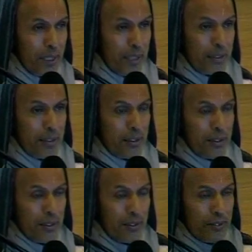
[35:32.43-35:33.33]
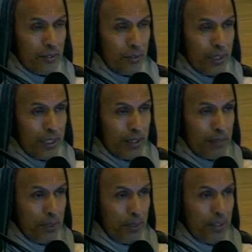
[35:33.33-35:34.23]
But, you know, with
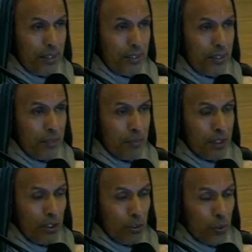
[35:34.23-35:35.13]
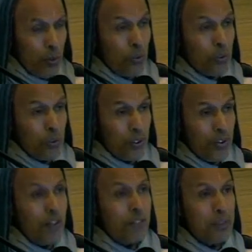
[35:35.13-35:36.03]
experience and with the growth
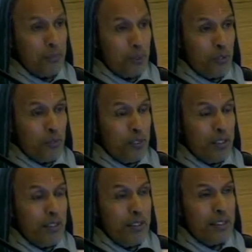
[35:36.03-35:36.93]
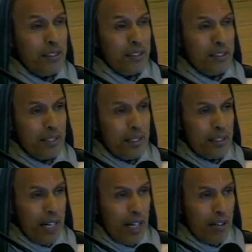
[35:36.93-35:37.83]
of the movement,
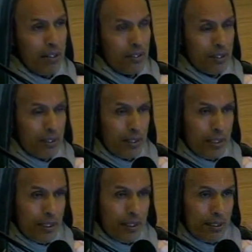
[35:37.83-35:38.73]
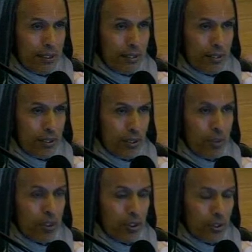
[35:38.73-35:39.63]
then now there's so
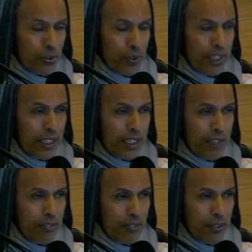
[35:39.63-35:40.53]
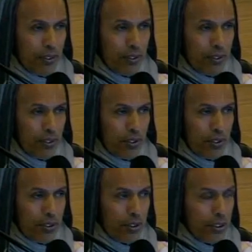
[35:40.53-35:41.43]
much training and focus
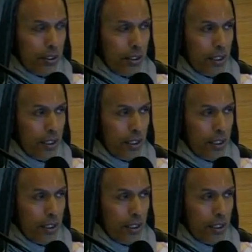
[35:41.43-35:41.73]
on